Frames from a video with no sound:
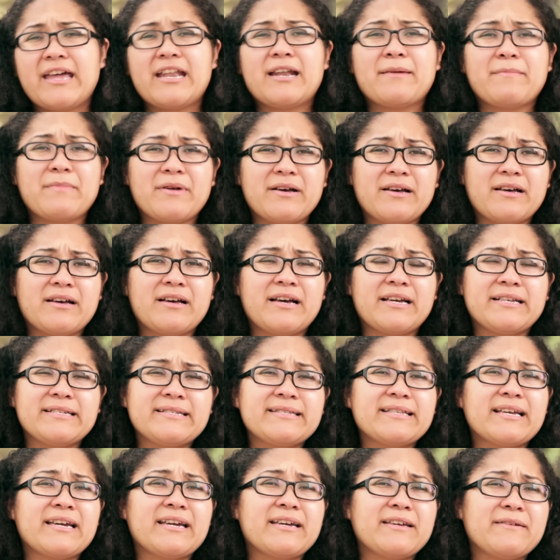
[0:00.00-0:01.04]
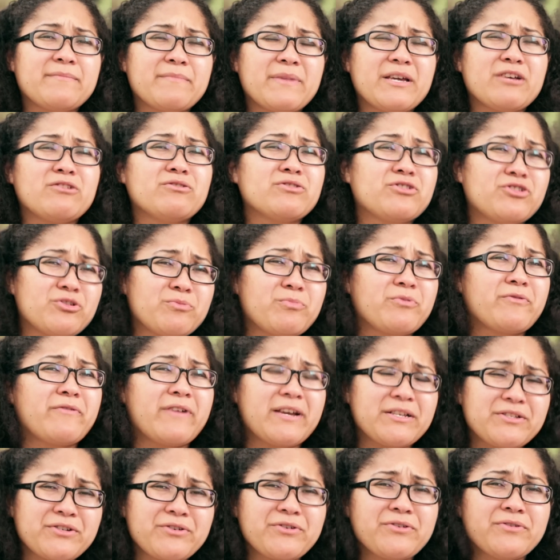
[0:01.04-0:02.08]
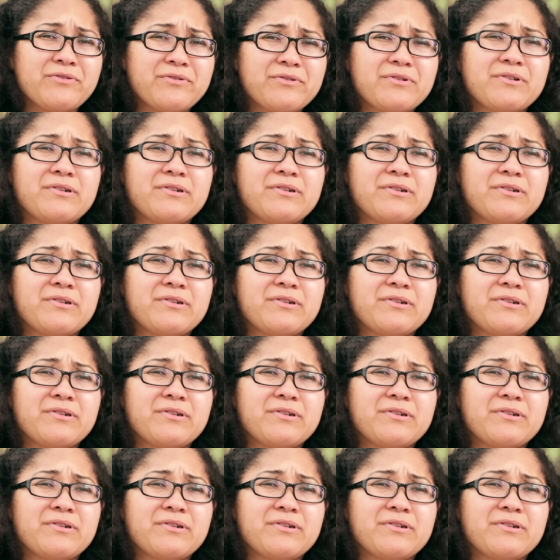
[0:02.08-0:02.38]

and I'm an Einstein Bagel Supervisor.